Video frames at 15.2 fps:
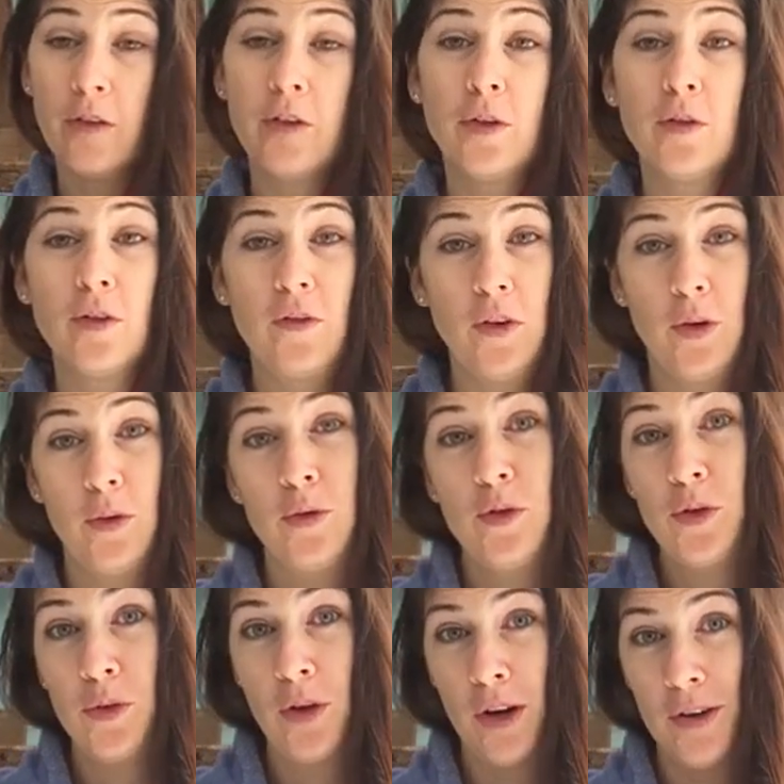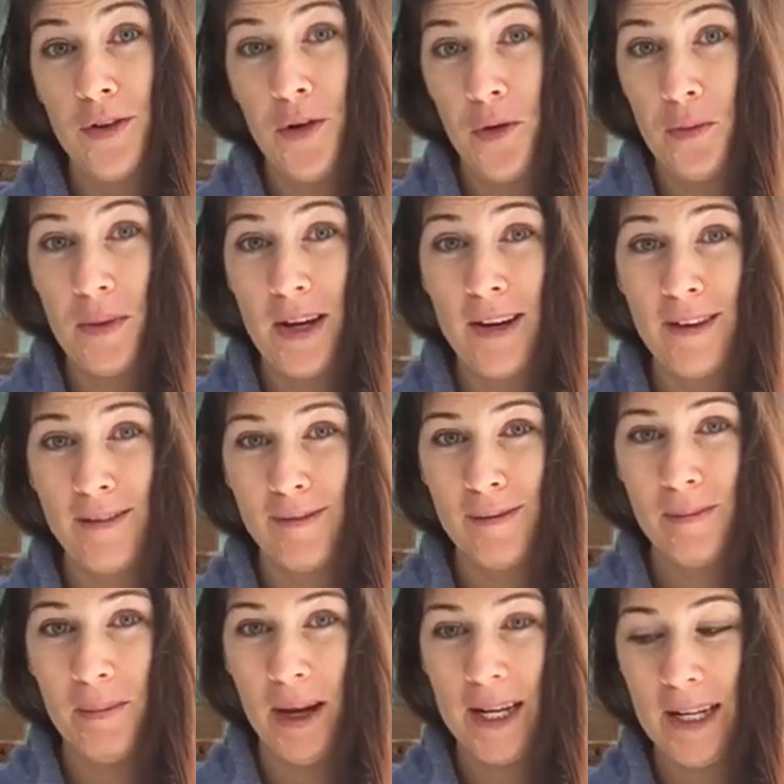For those of you who do not know me,
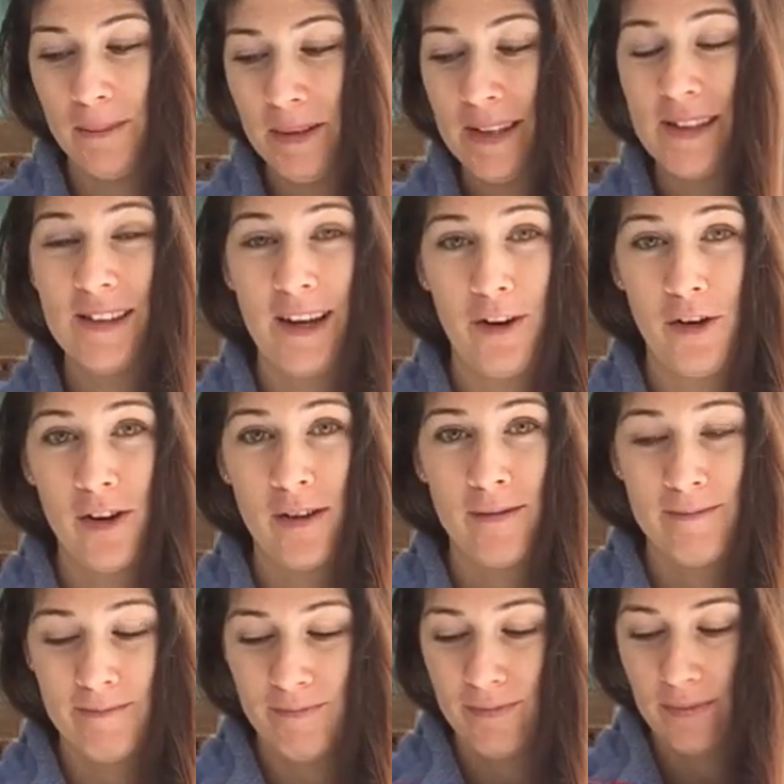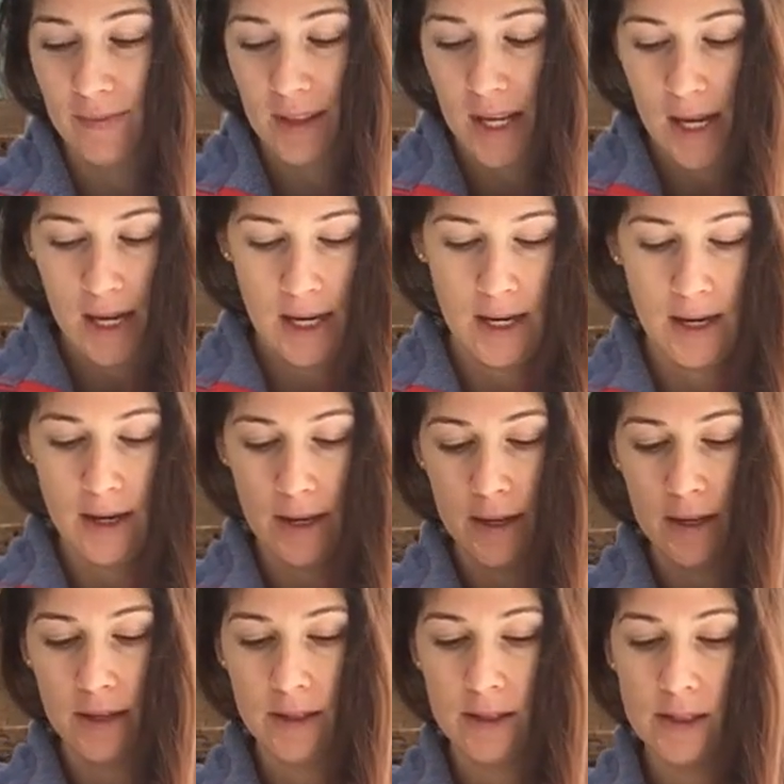my name is Sarah,
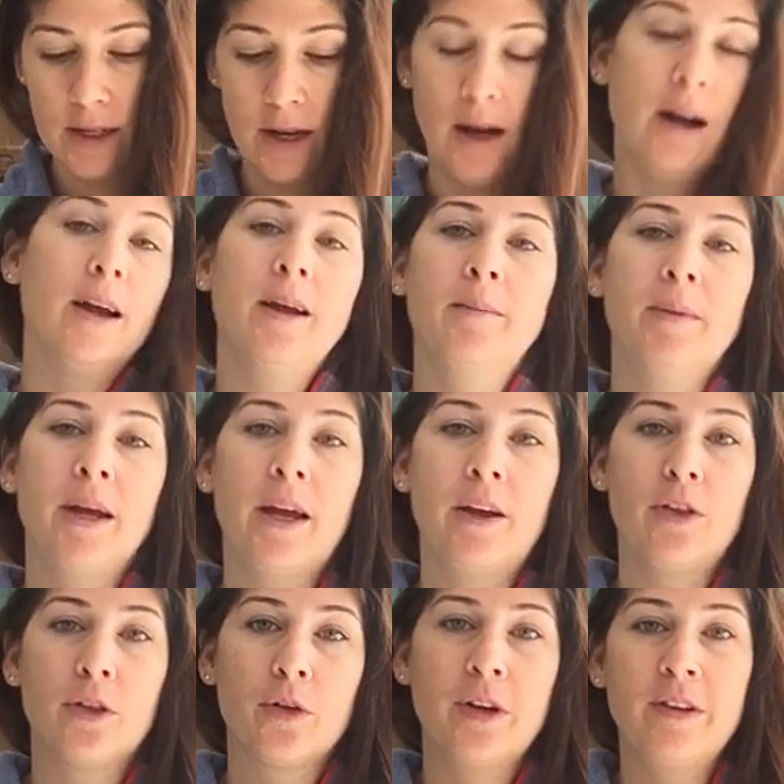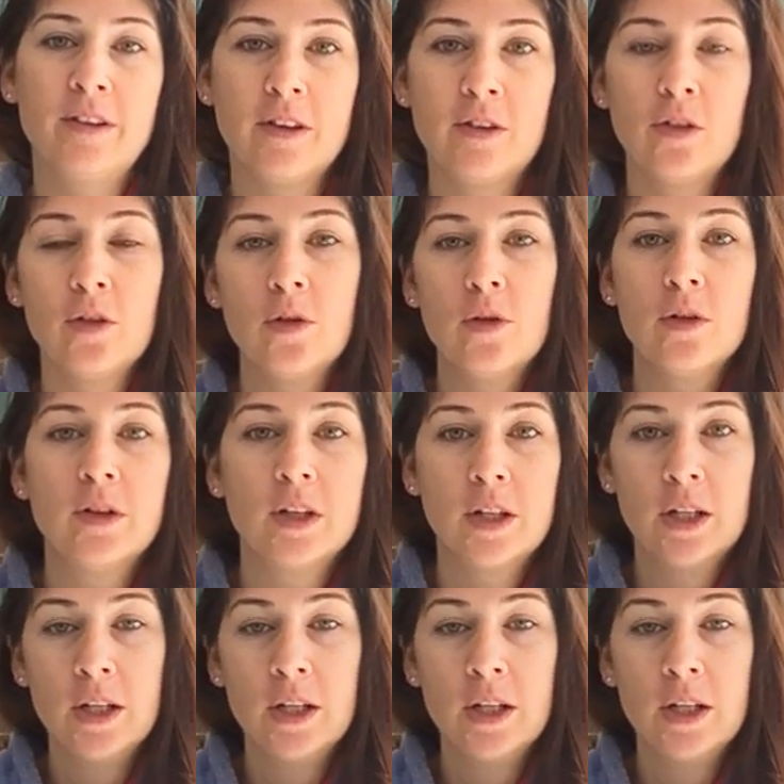and I'm a 36-year-old